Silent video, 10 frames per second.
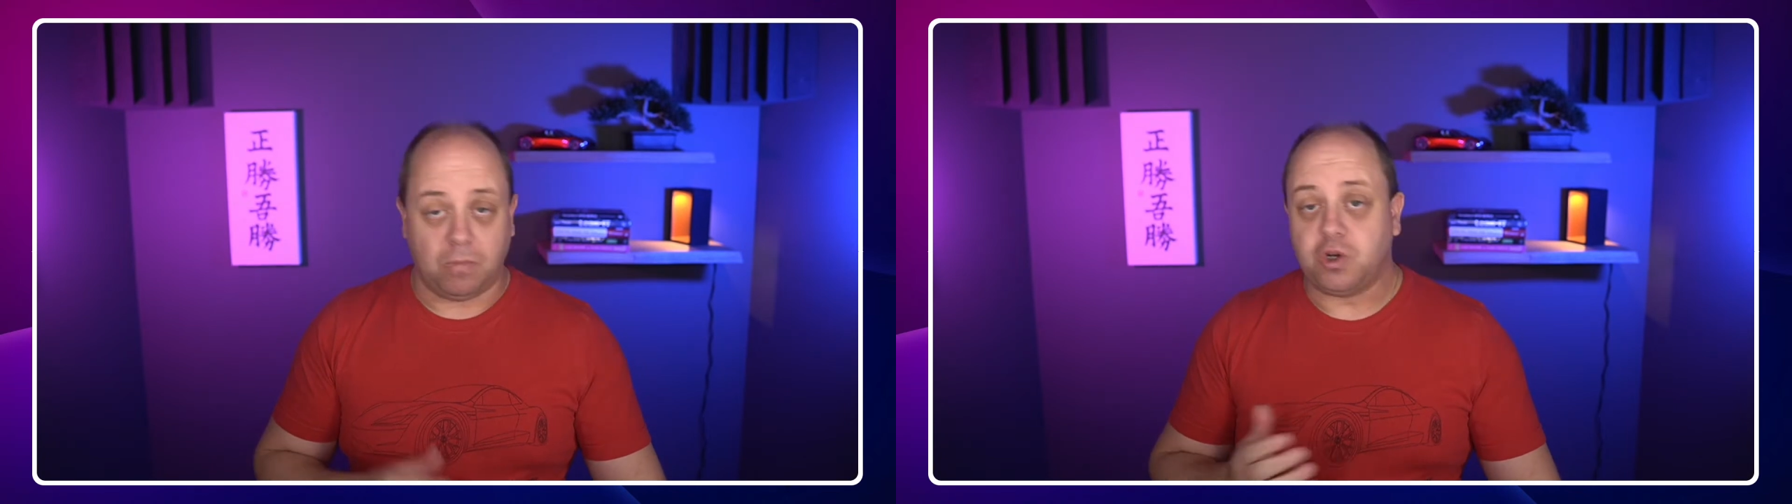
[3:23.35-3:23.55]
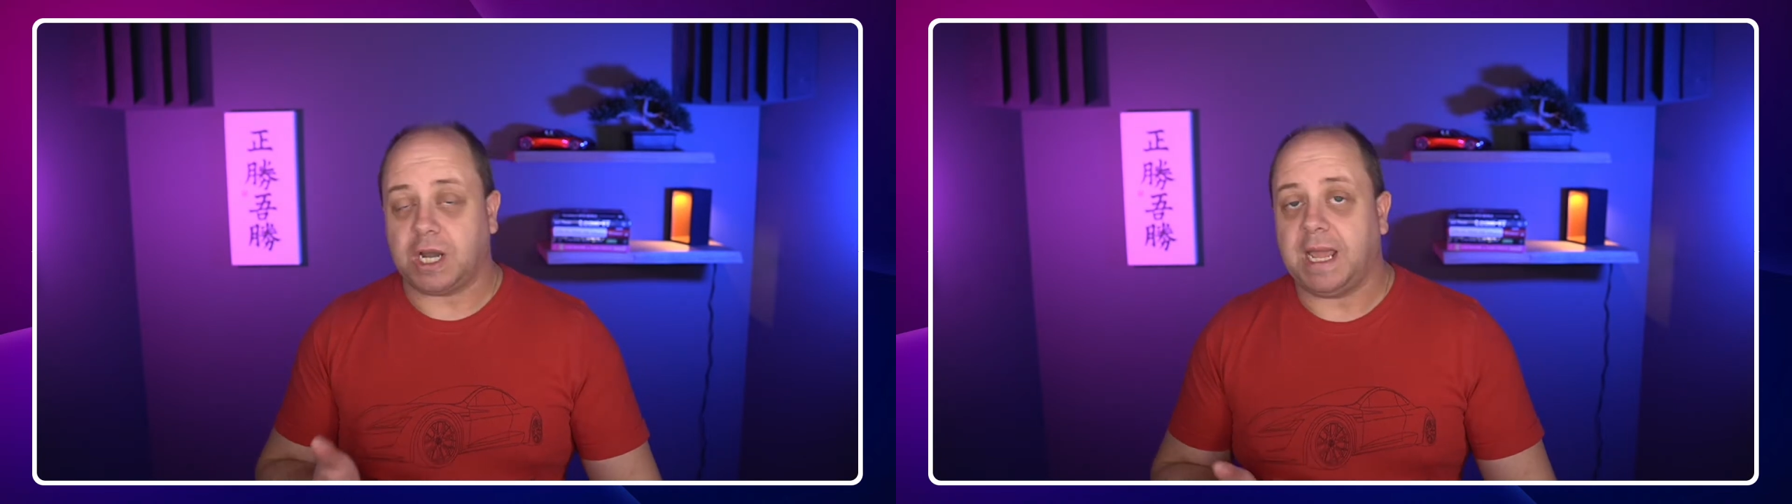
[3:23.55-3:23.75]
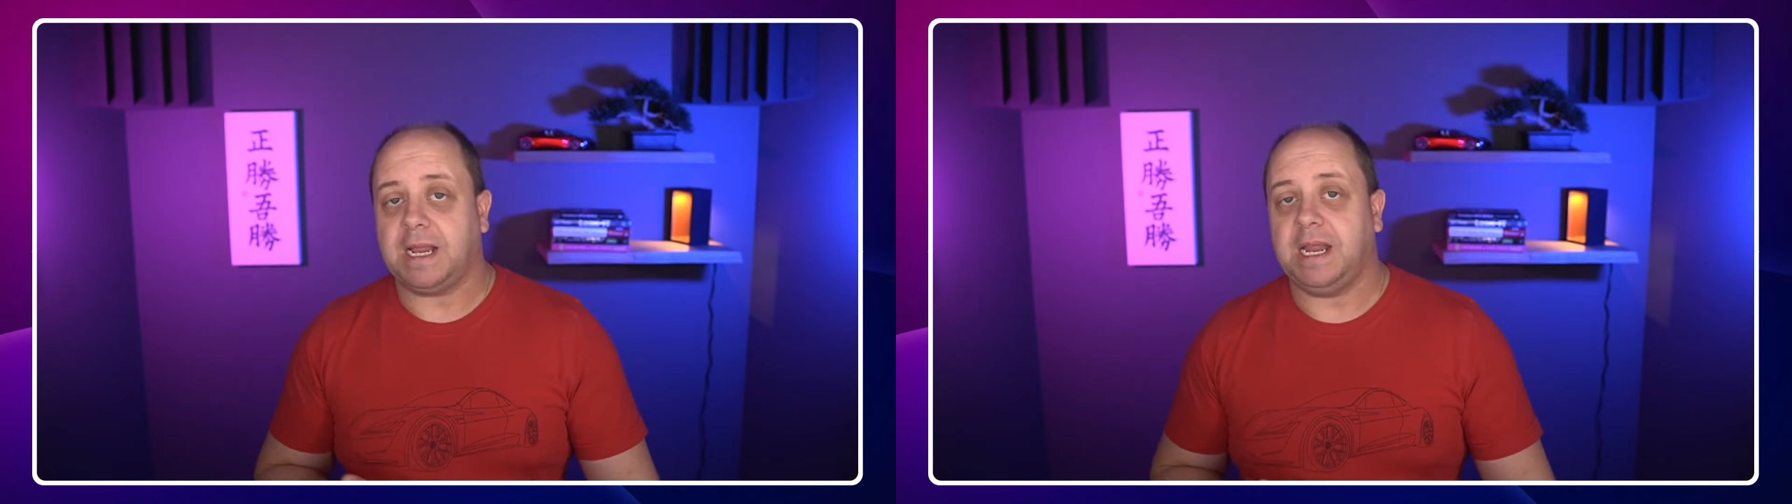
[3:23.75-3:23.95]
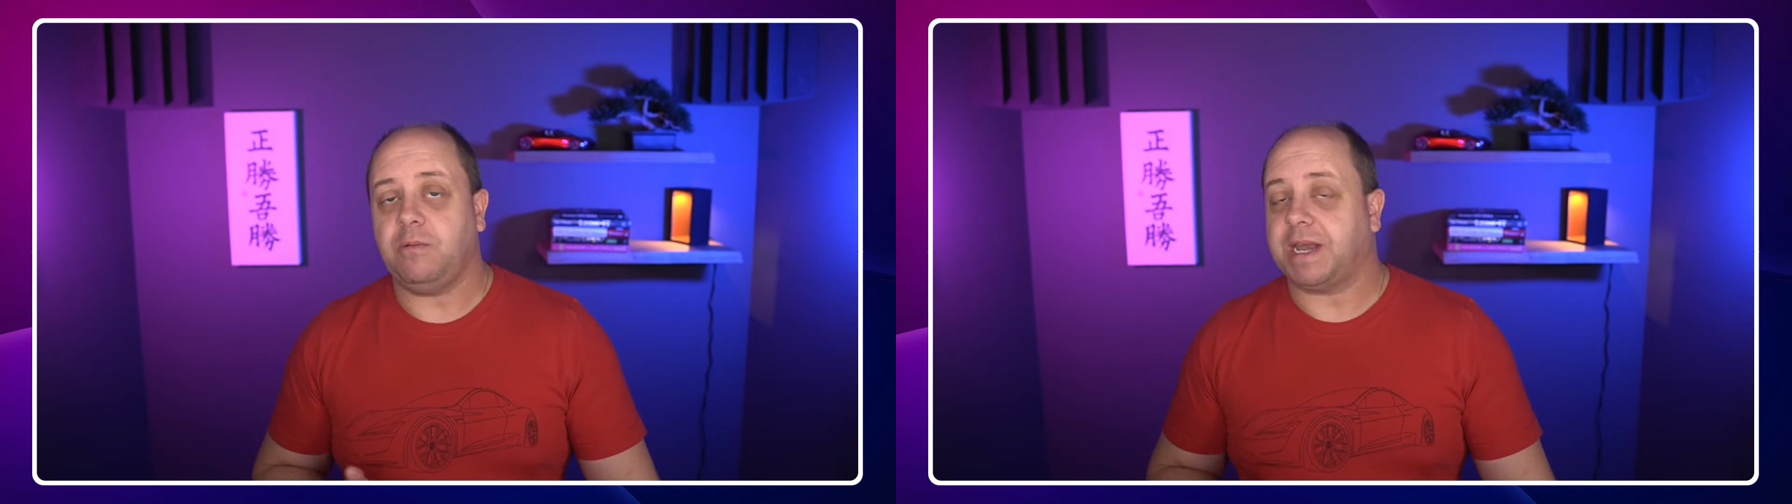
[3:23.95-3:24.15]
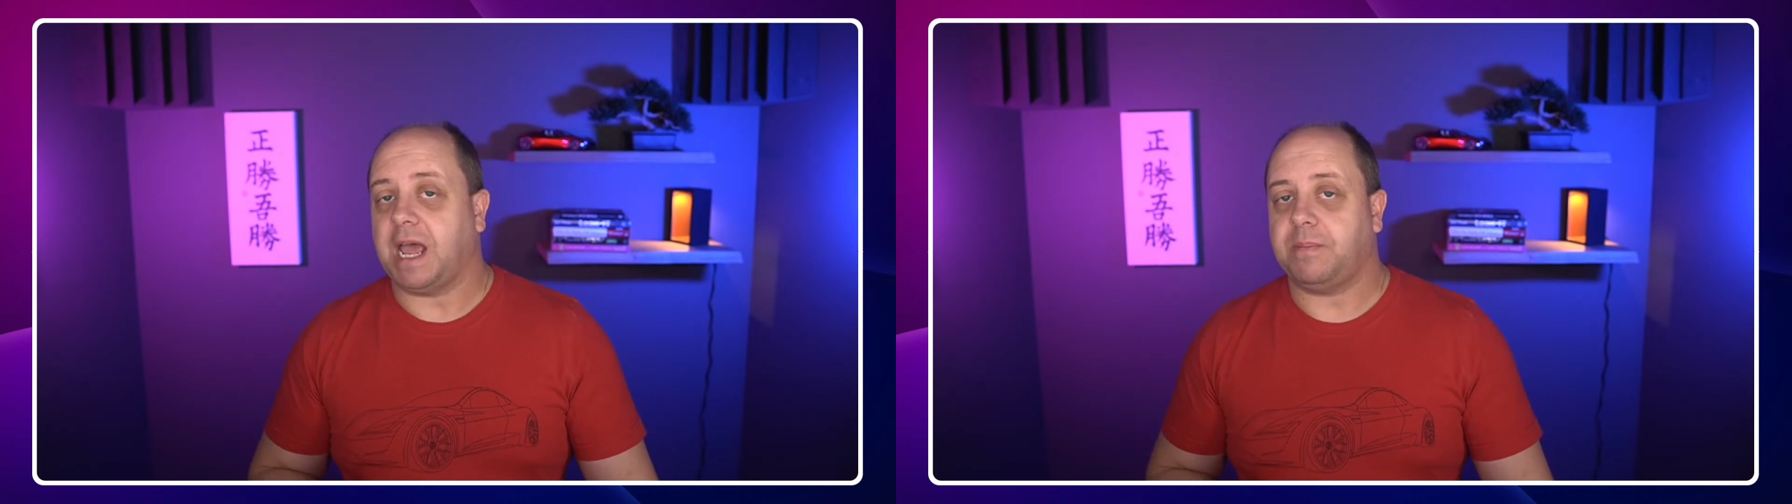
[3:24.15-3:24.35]
most likely
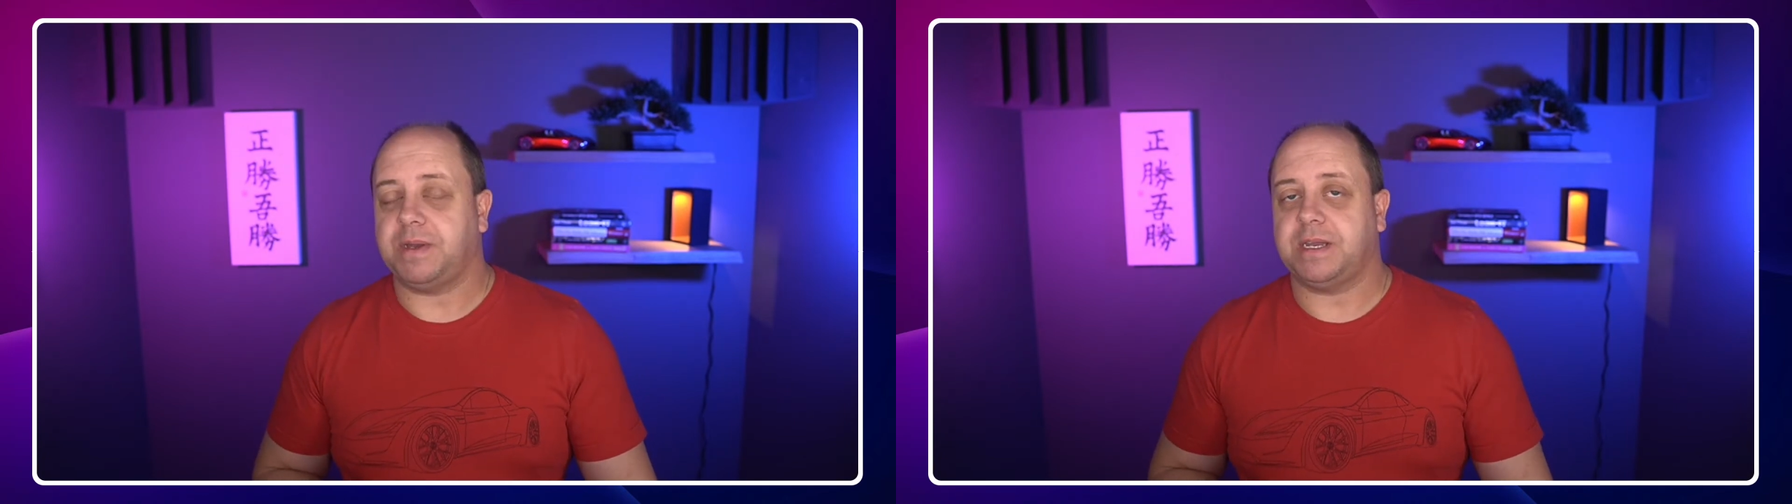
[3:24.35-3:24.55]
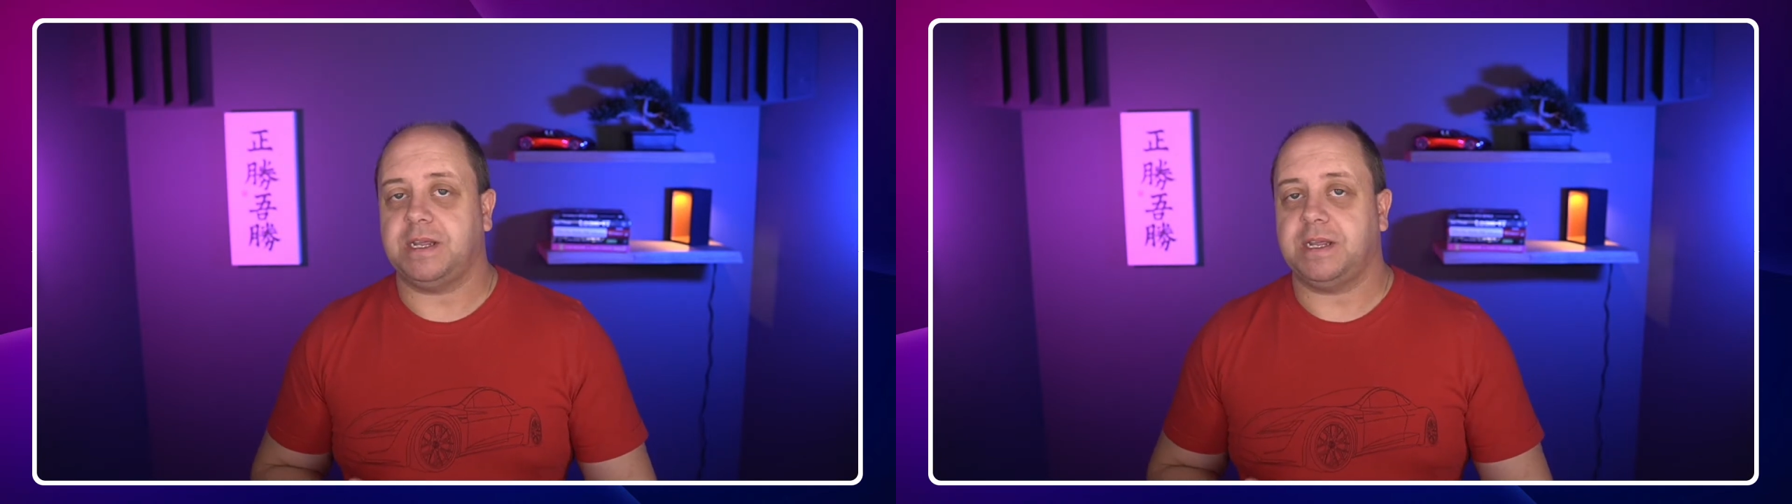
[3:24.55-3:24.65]
what happened